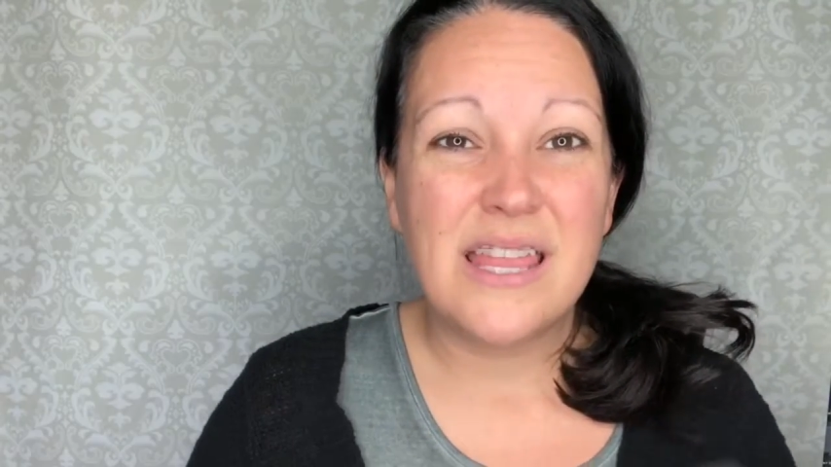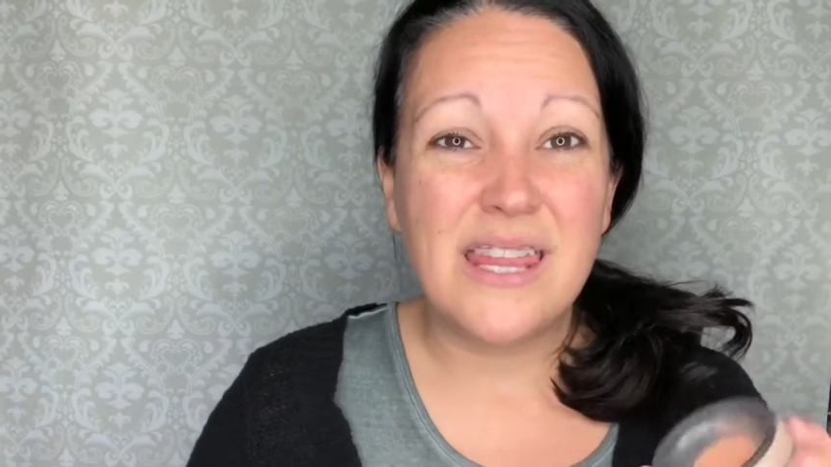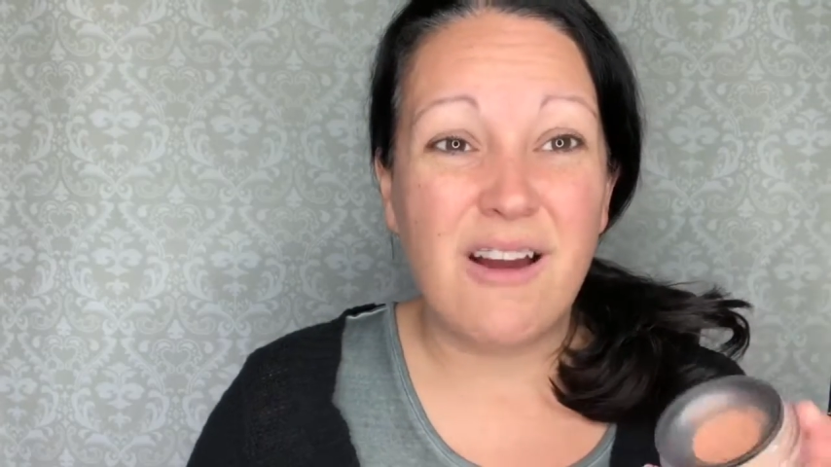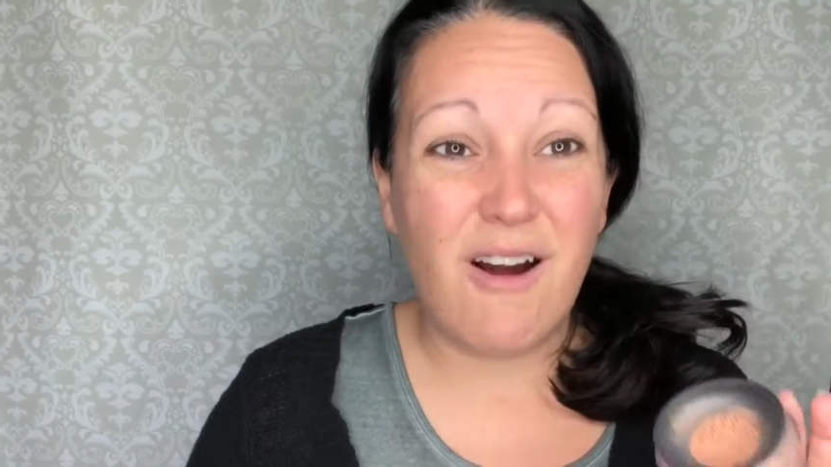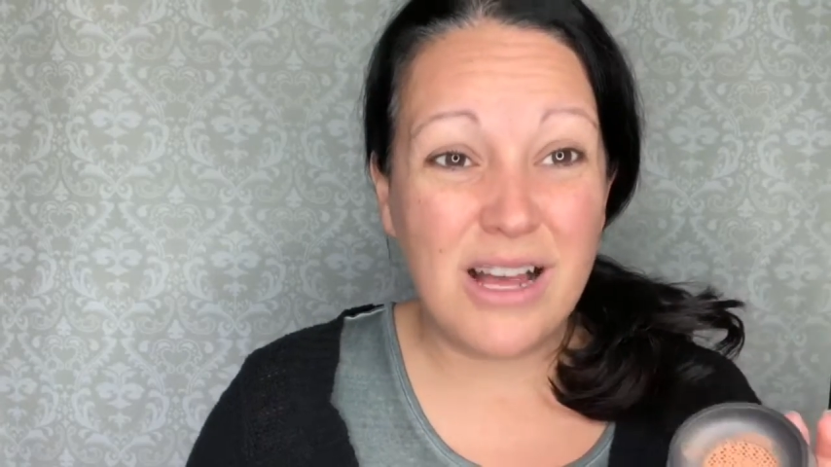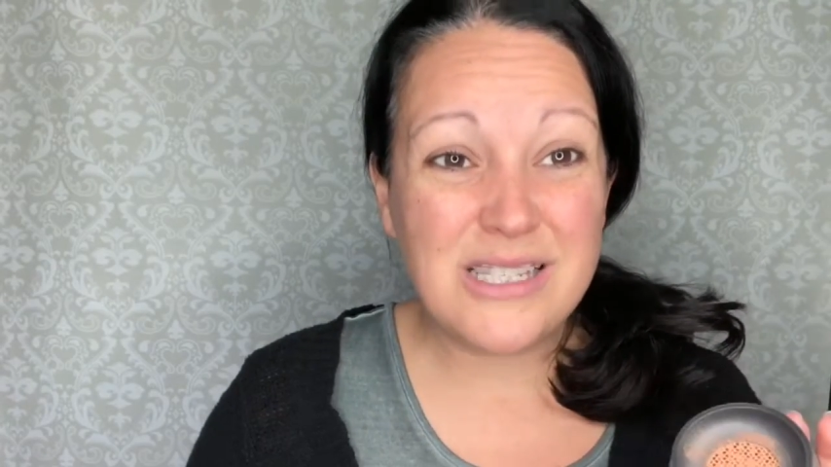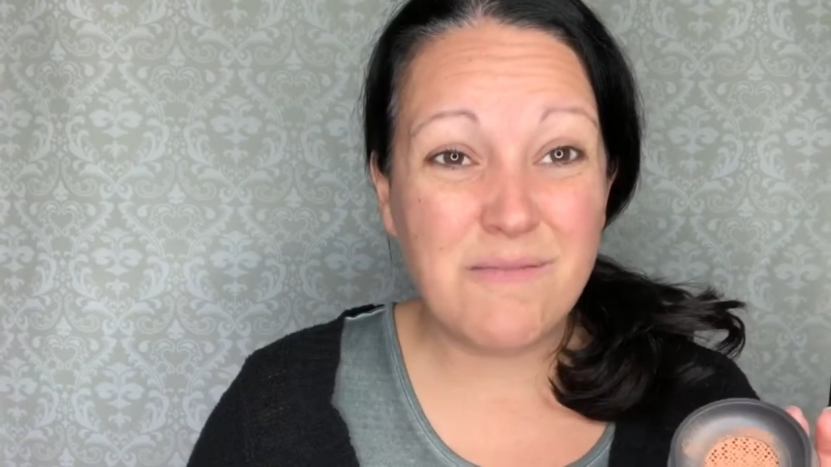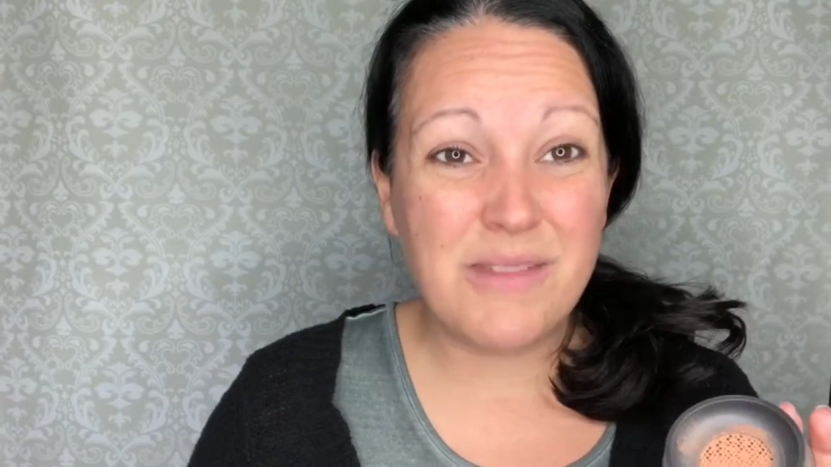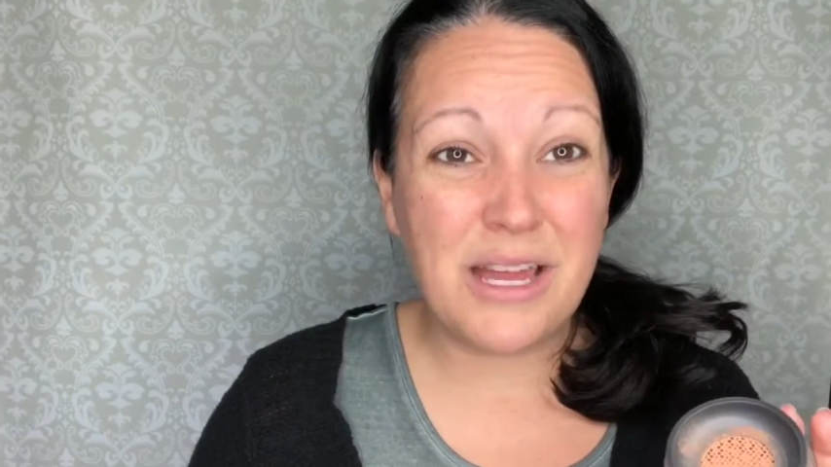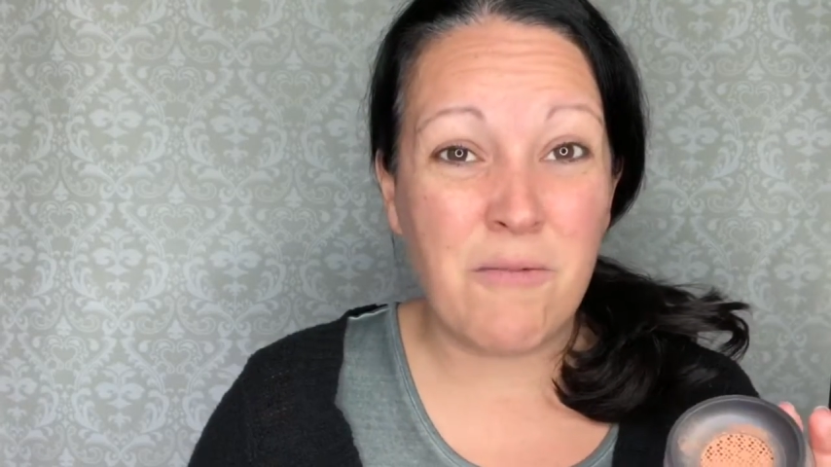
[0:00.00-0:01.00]
The
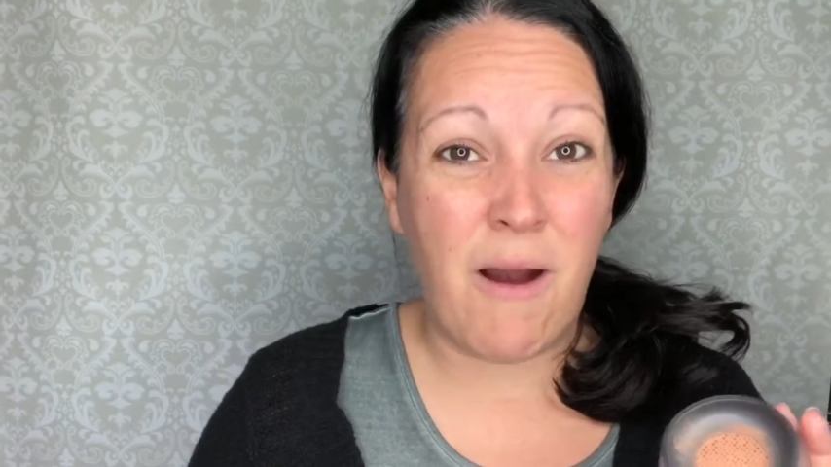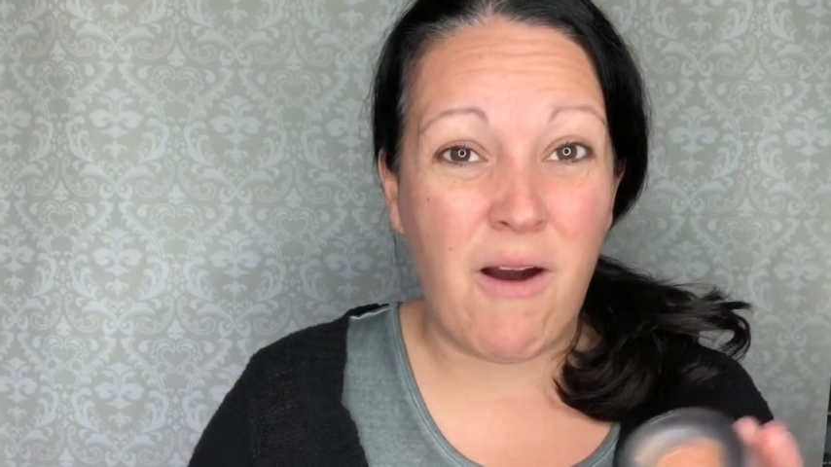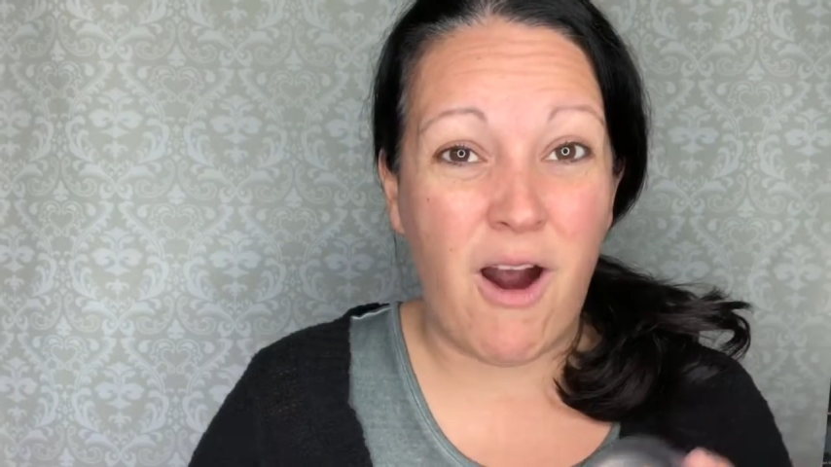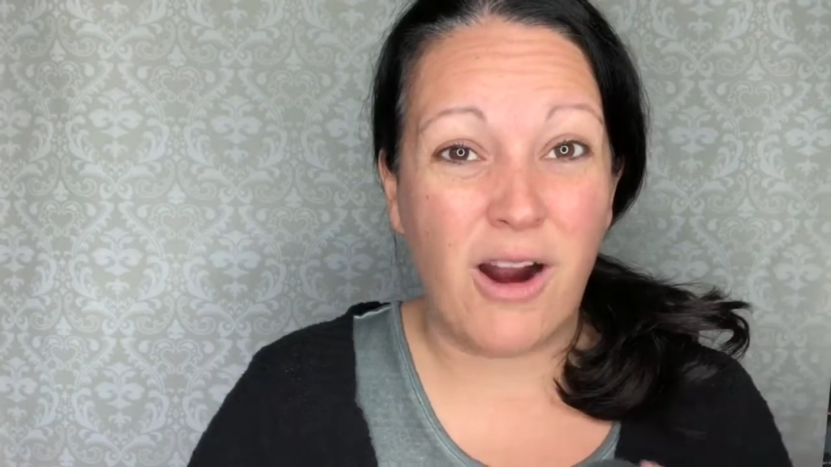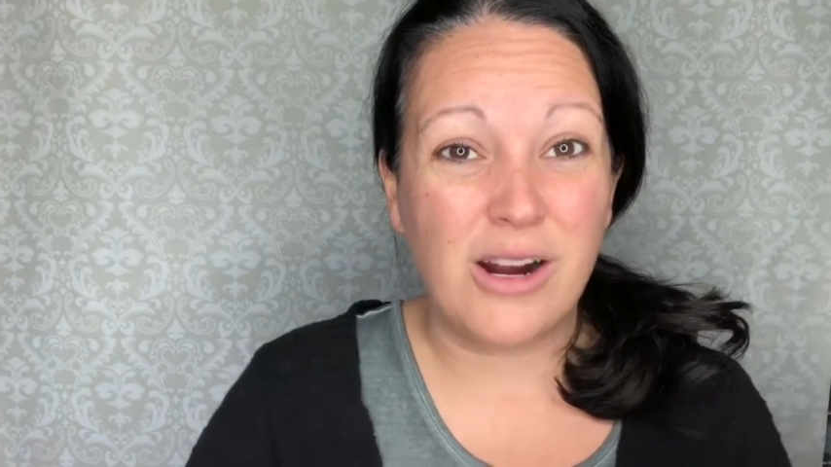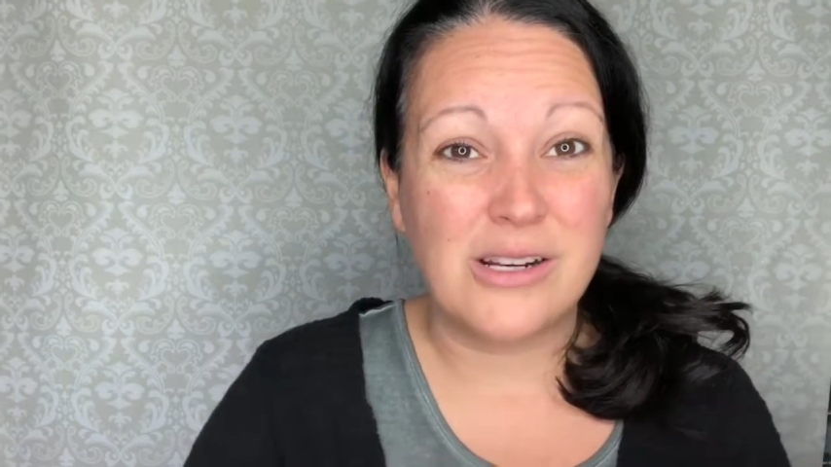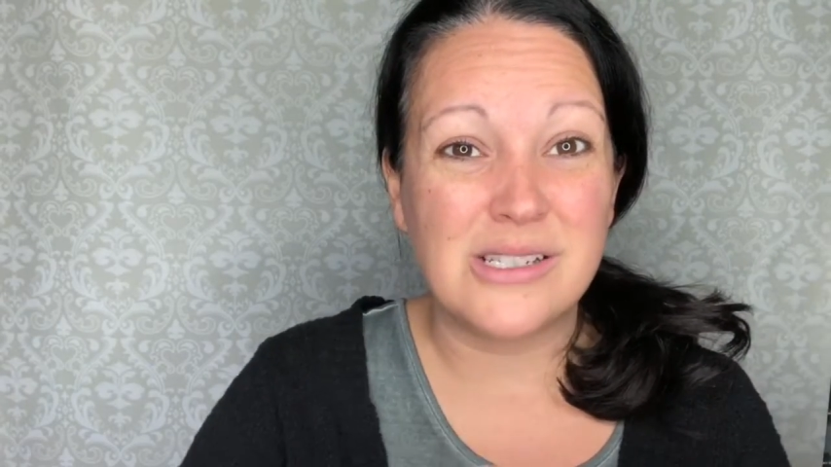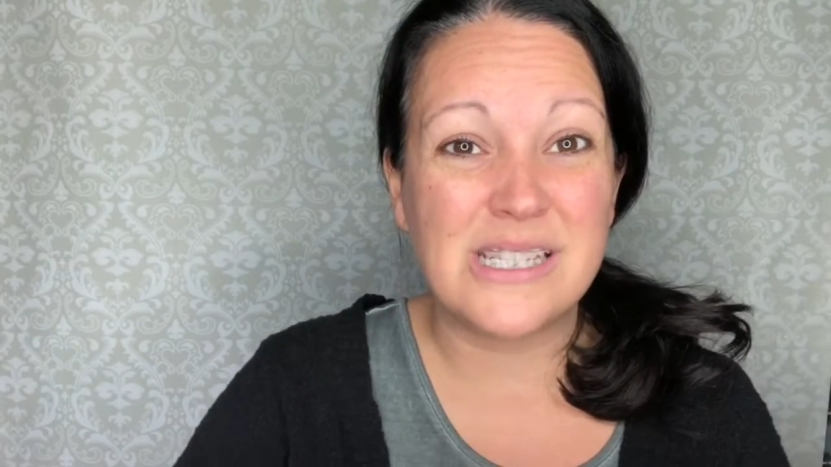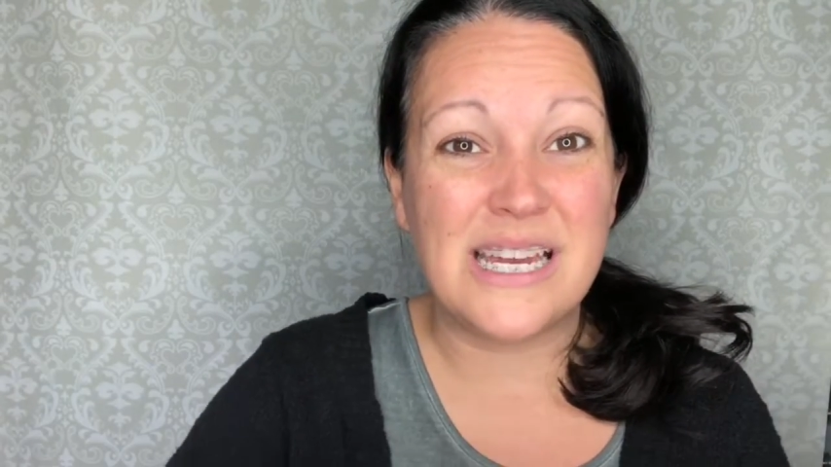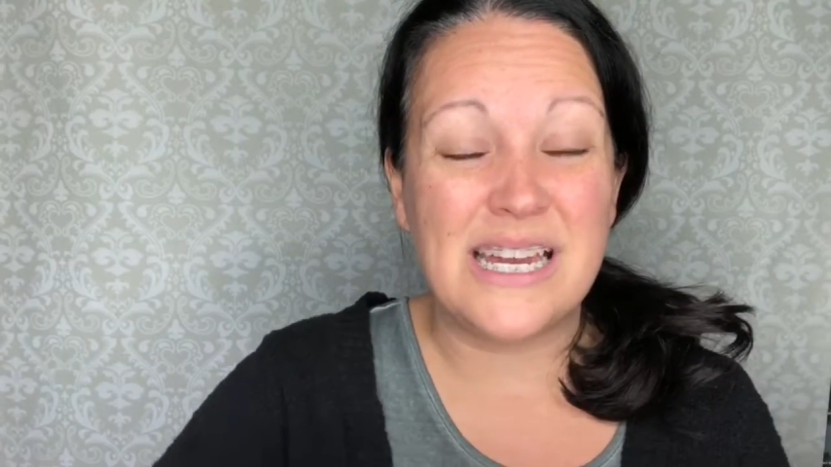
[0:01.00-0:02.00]
awesome thing about ours